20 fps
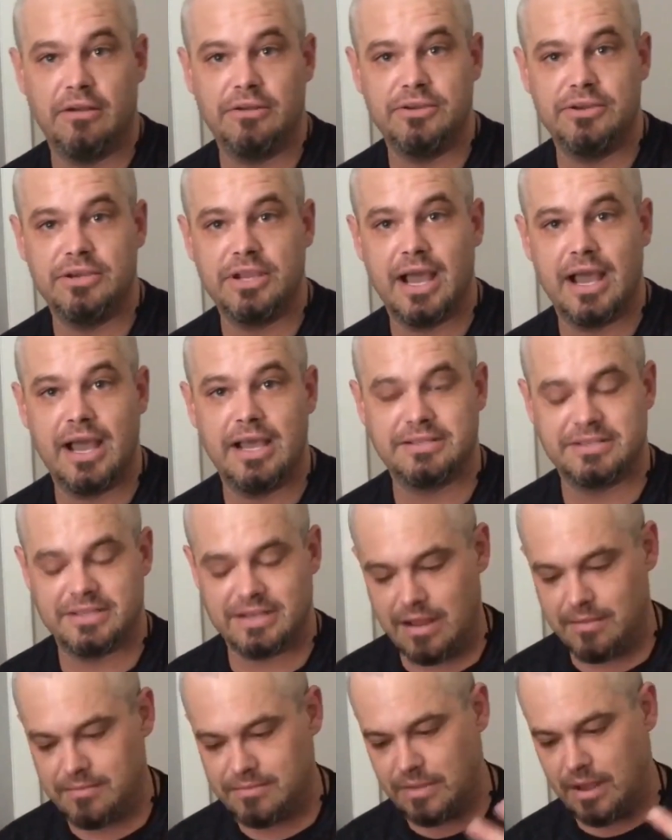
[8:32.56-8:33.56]
piece of
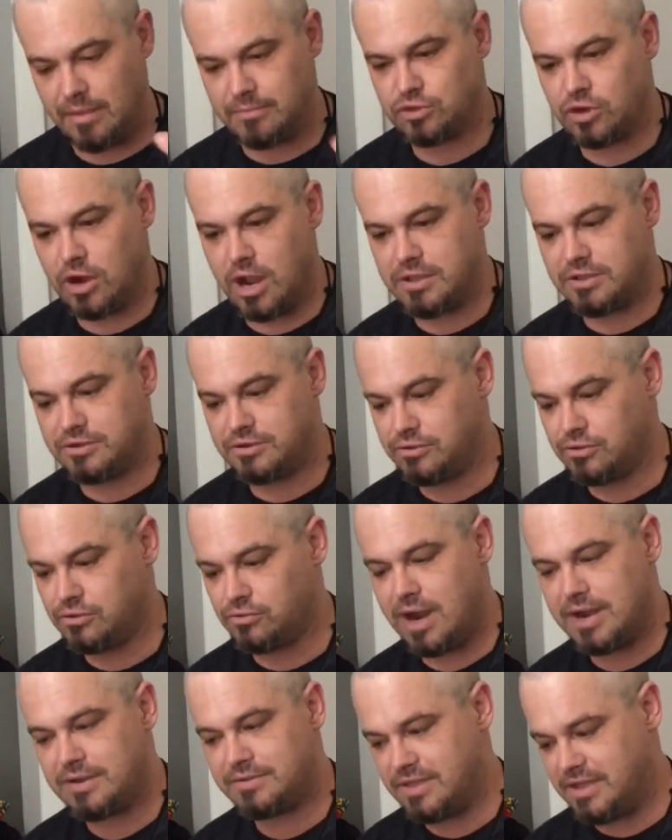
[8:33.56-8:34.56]
garbage run around here
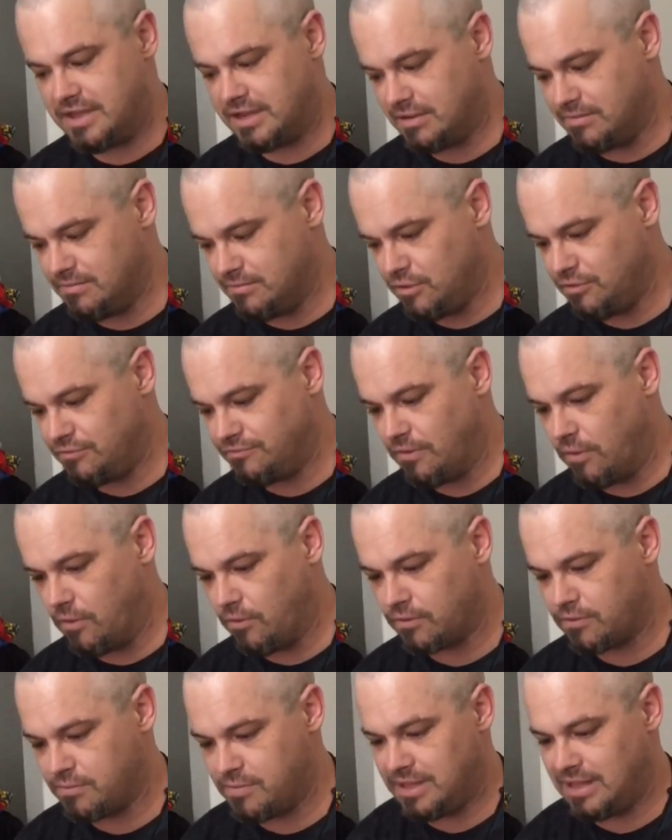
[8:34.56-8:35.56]
and tell you
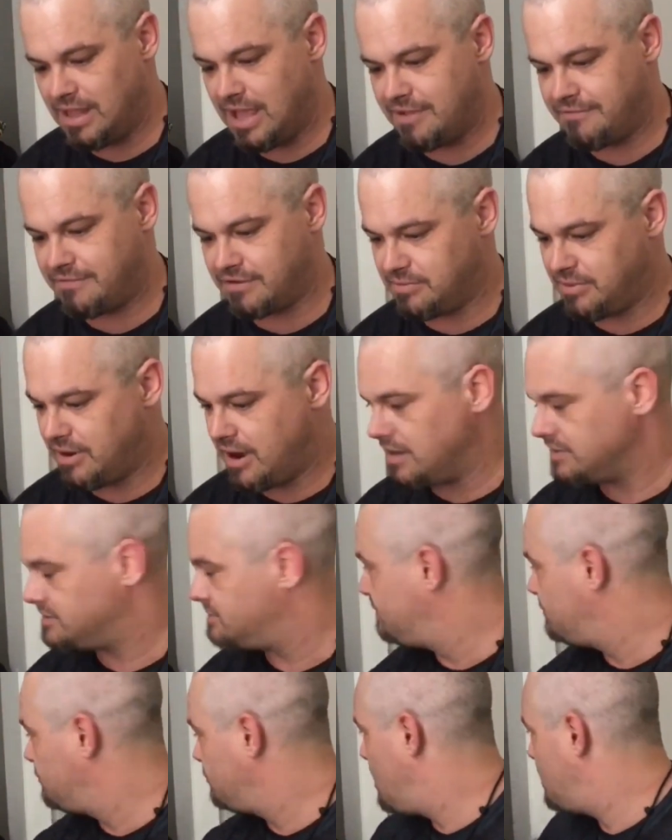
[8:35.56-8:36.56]
all of this mixed up
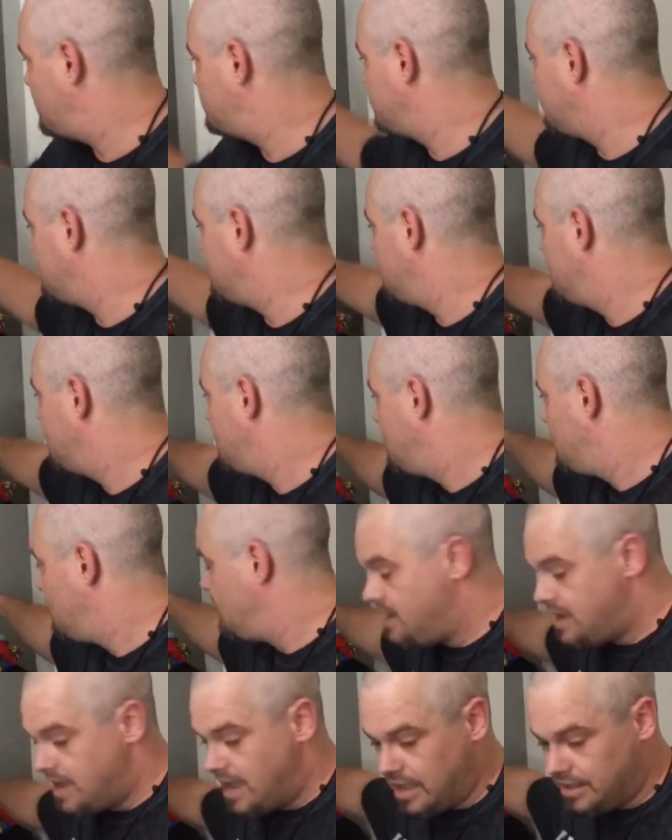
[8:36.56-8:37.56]
gumbo,
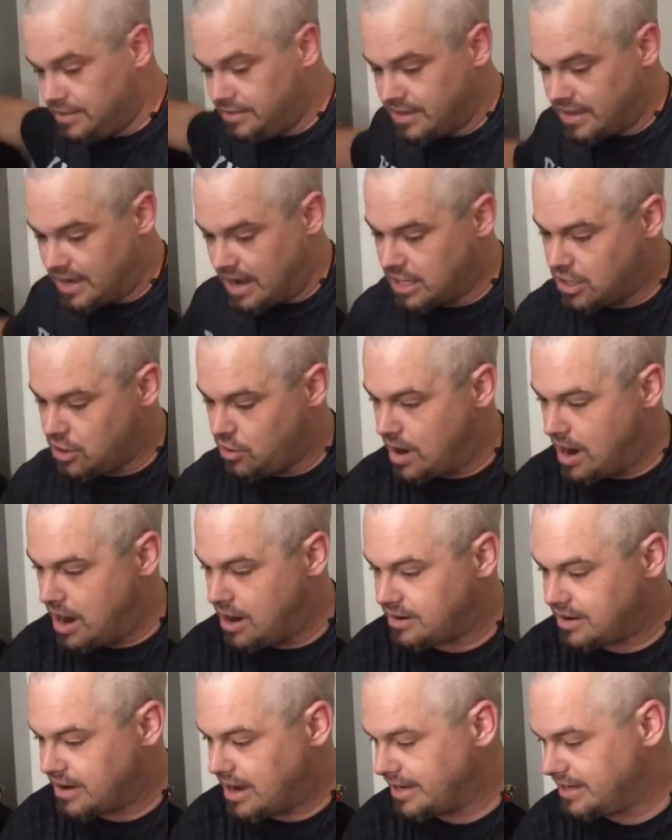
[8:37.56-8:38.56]
redundant, trip
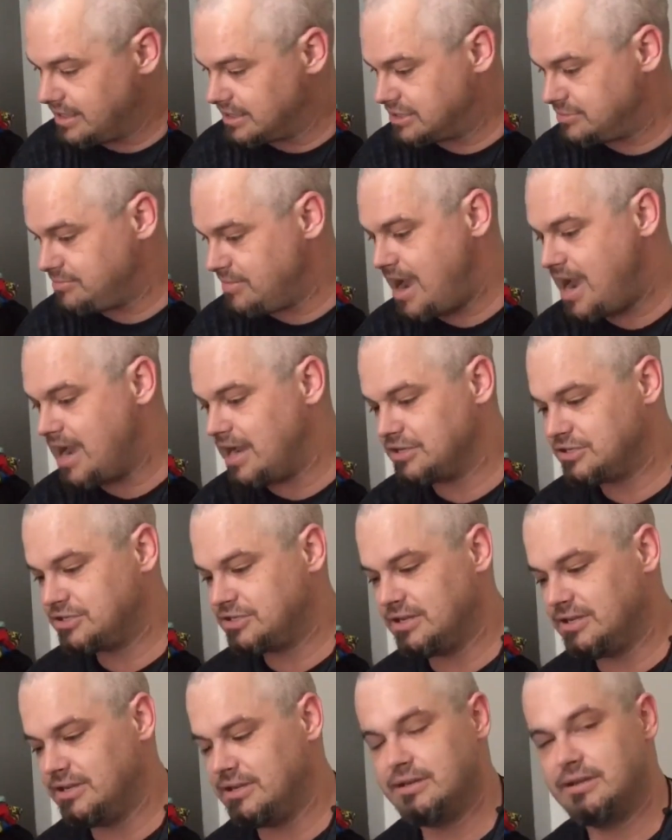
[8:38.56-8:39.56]
over your own
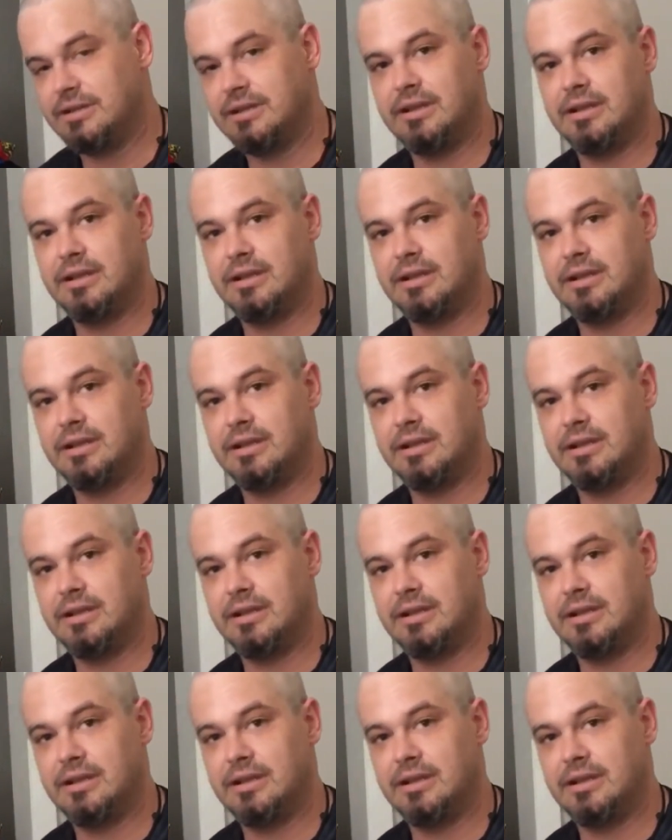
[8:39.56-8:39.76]
words,